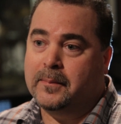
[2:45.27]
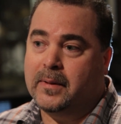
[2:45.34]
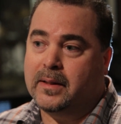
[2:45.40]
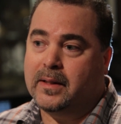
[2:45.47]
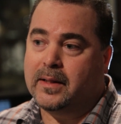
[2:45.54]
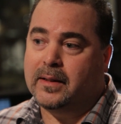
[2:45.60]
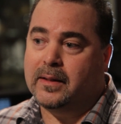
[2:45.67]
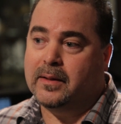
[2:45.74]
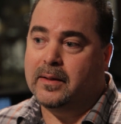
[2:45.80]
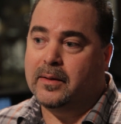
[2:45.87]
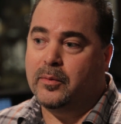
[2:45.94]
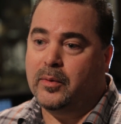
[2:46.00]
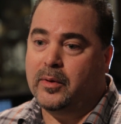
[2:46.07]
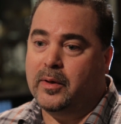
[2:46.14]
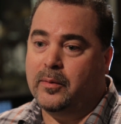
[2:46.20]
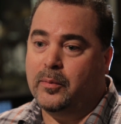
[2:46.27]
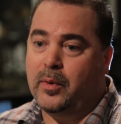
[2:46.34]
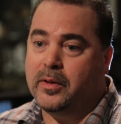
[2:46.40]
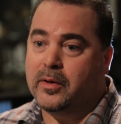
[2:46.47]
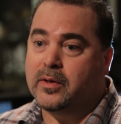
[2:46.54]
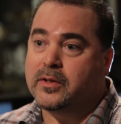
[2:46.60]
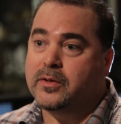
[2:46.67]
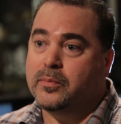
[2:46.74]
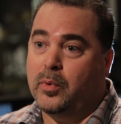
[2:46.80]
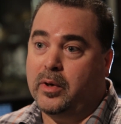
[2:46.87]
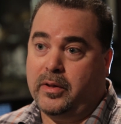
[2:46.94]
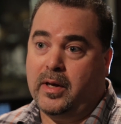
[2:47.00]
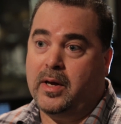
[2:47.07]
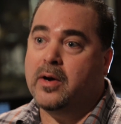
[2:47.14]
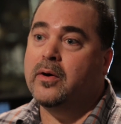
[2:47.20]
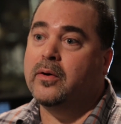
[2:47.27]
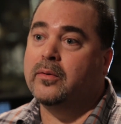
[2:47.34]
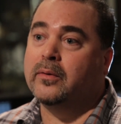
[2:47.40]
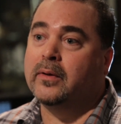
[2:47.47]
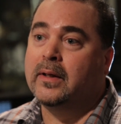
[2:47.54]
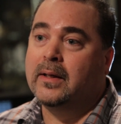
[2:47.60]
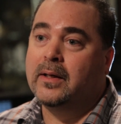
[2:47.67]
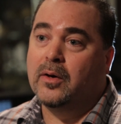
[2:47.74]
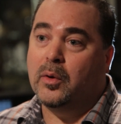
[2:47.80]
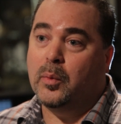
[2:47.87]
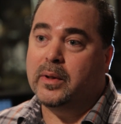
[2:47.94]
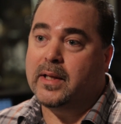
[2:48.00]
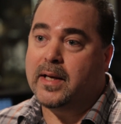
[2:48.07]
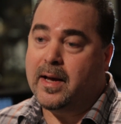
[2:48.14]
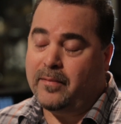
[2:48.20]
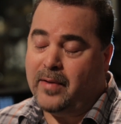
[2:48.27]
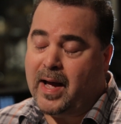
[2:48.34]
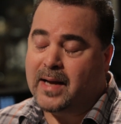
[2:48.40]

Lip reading: I think whether it's what they own or what they have